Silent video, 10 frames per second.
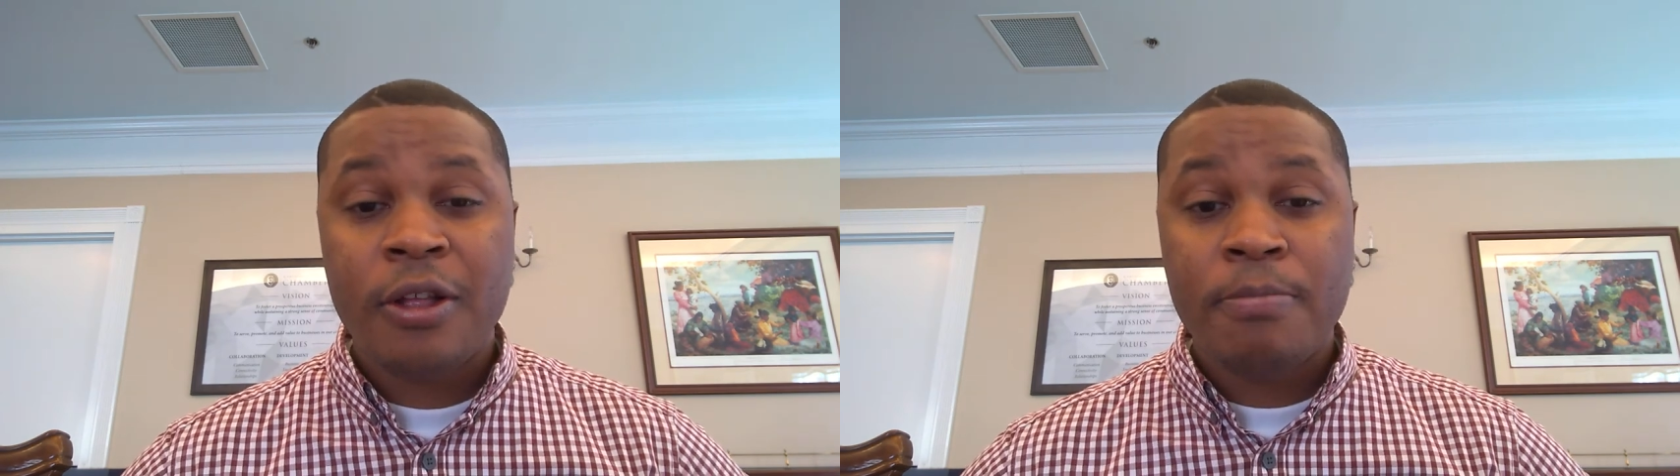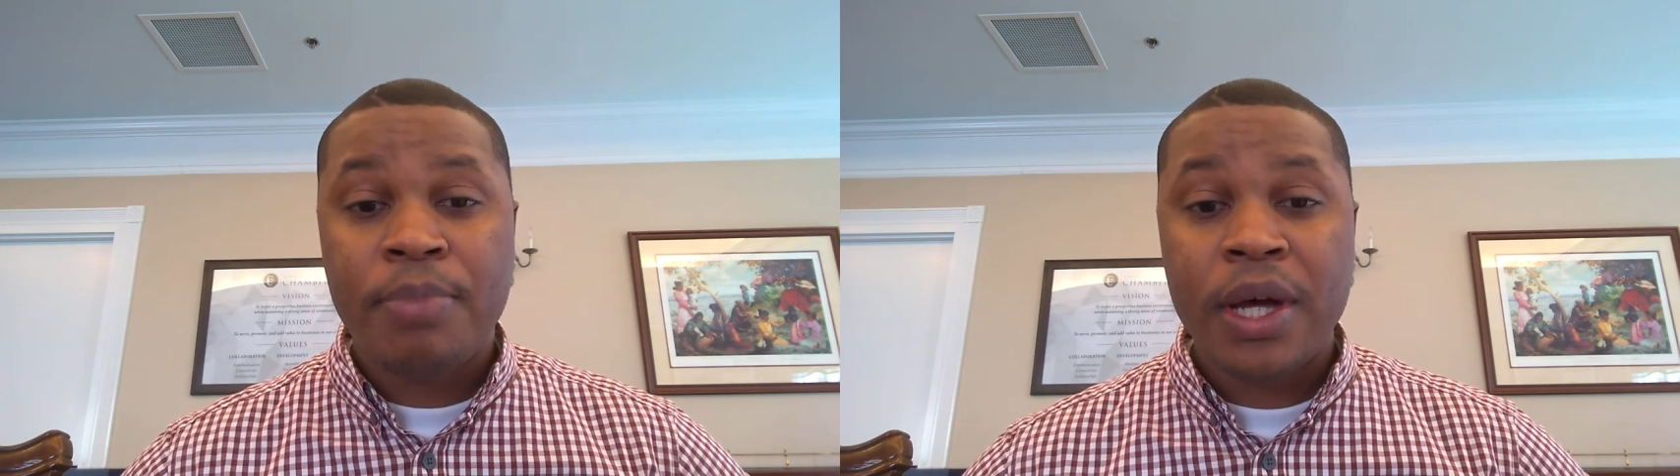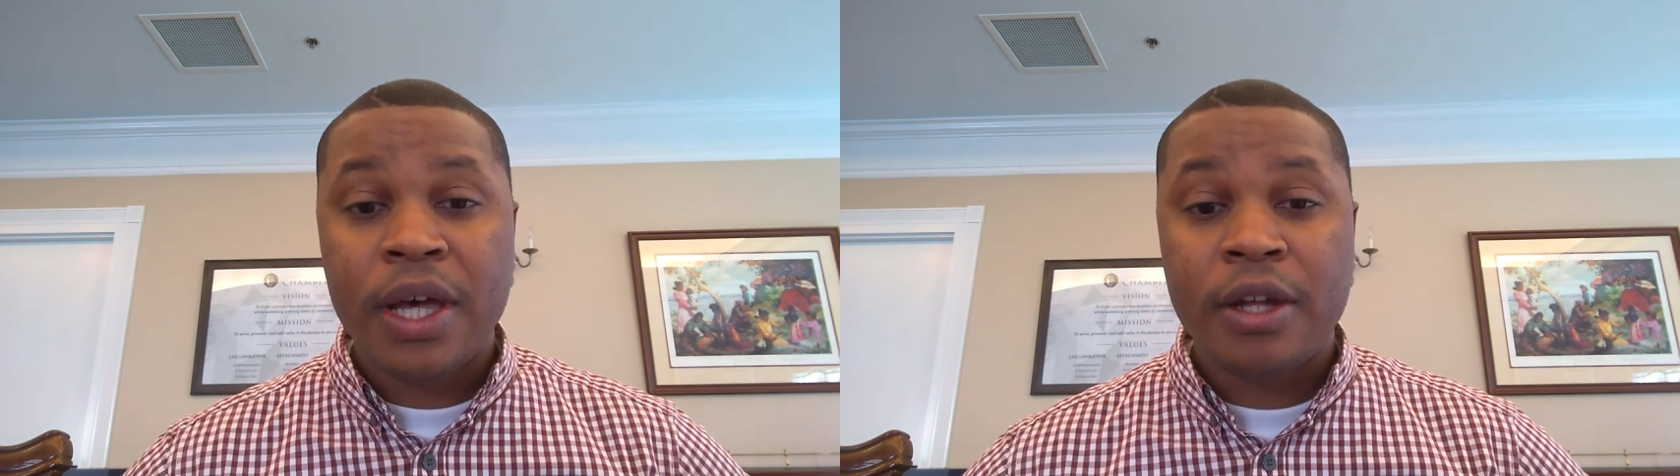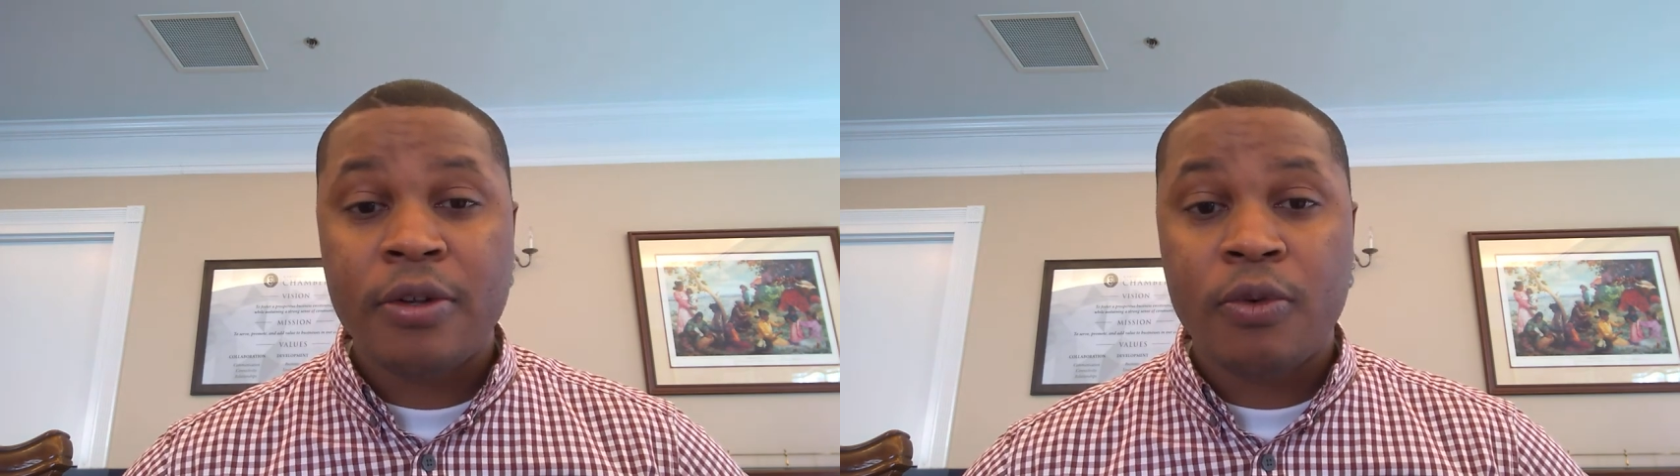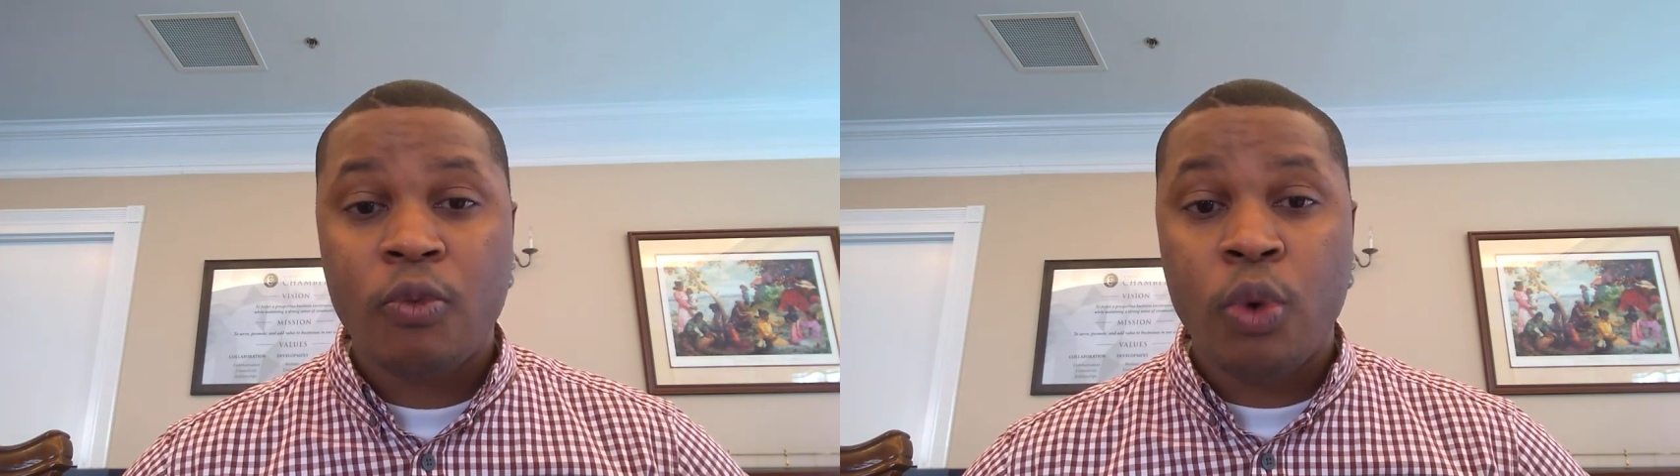
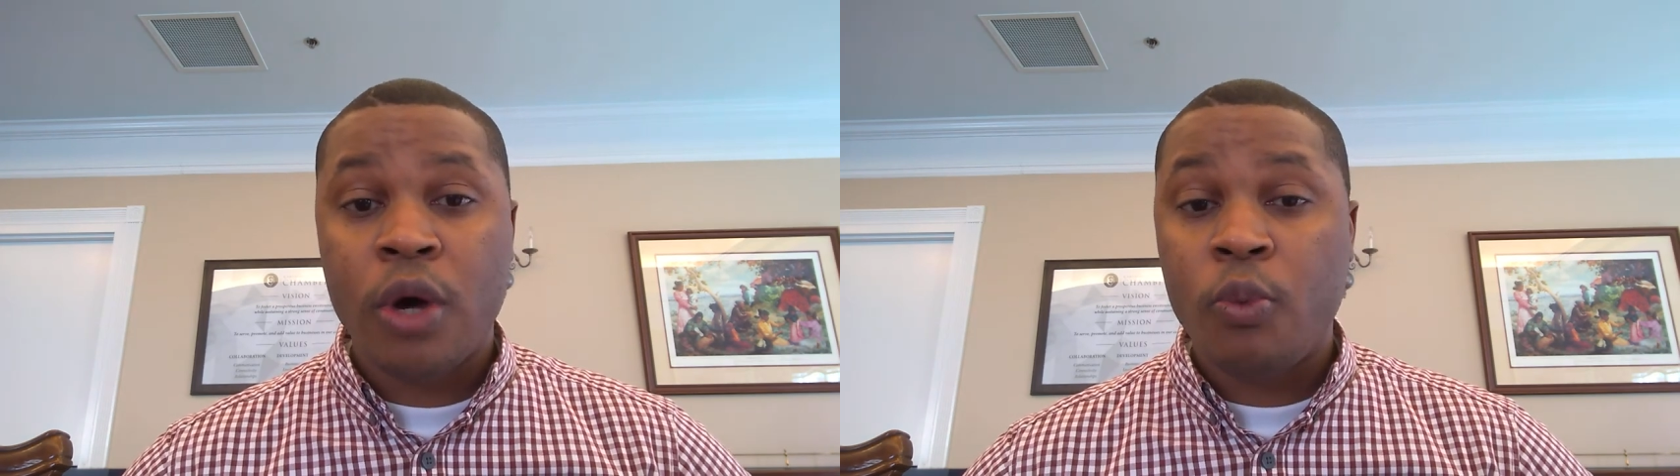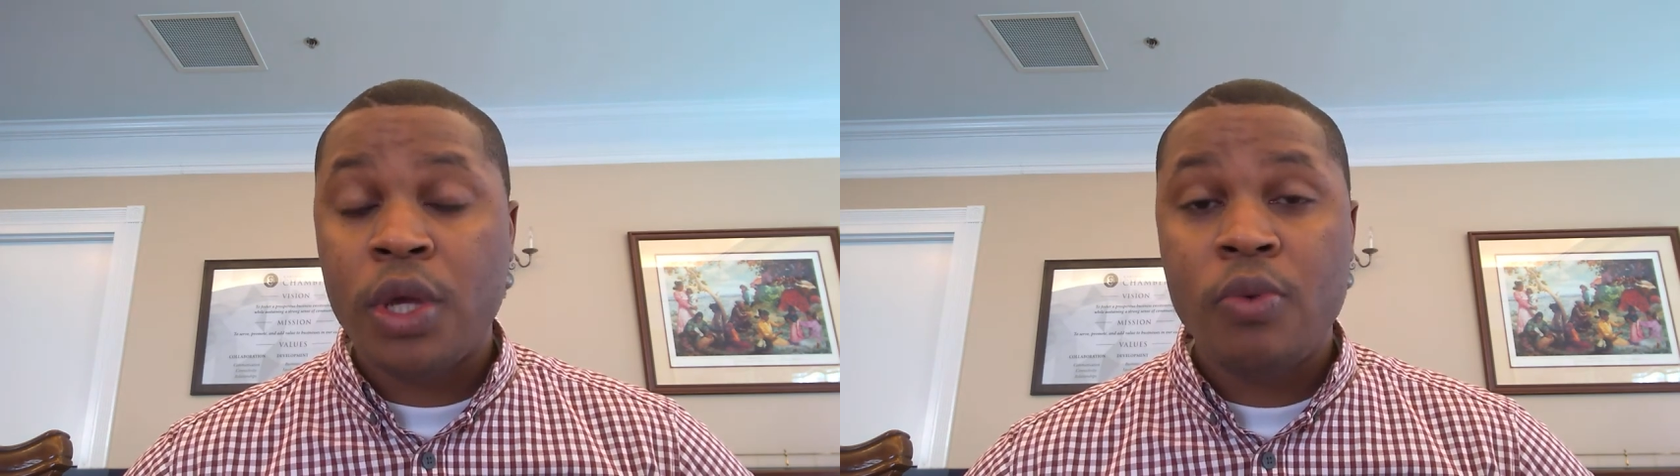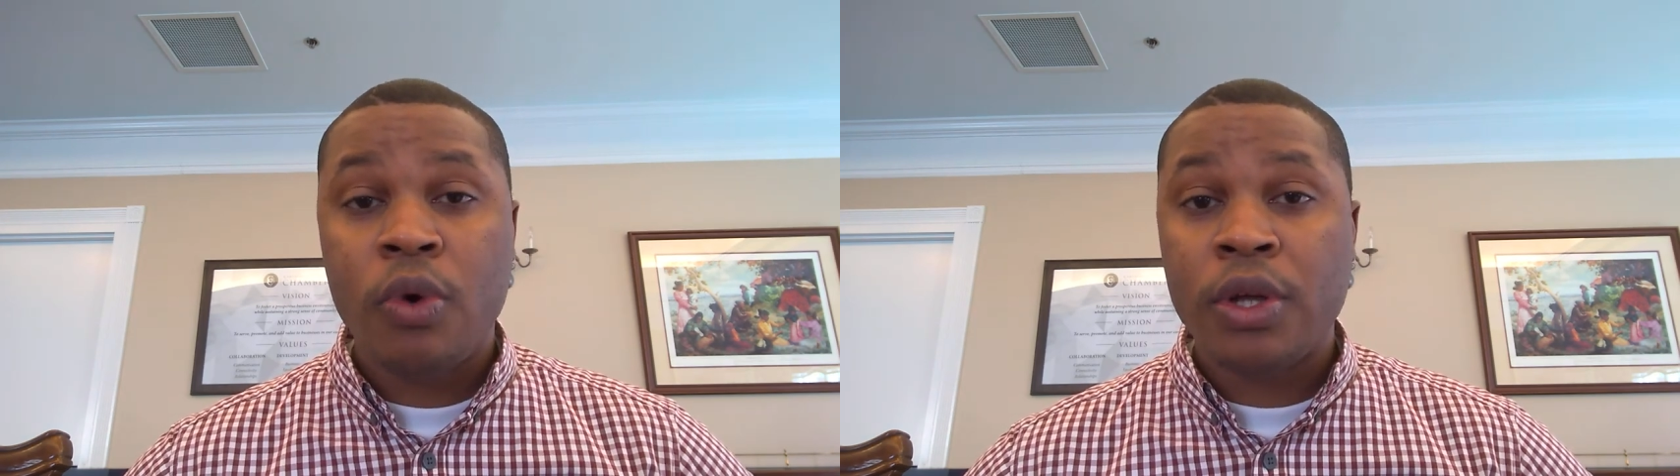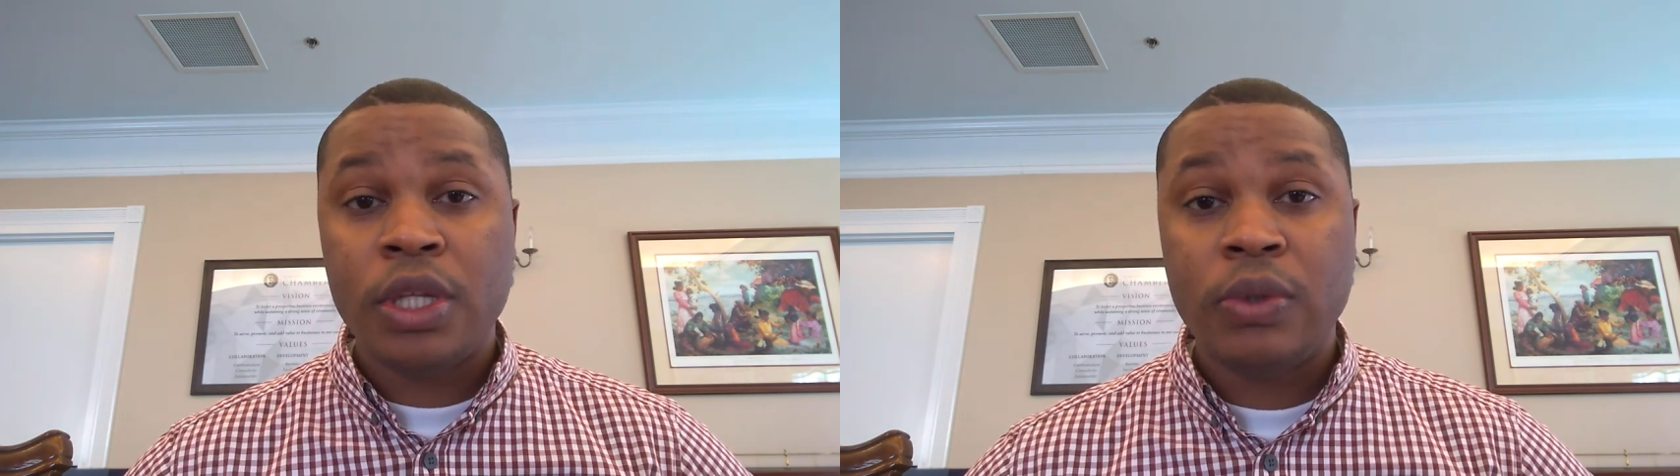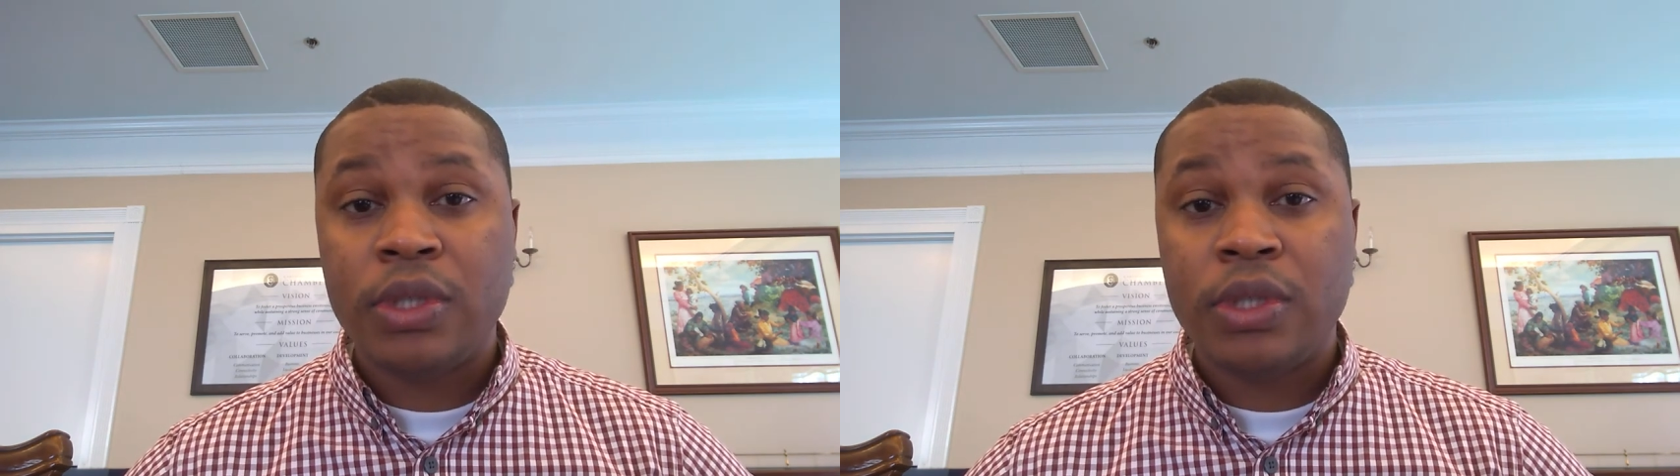But what we want you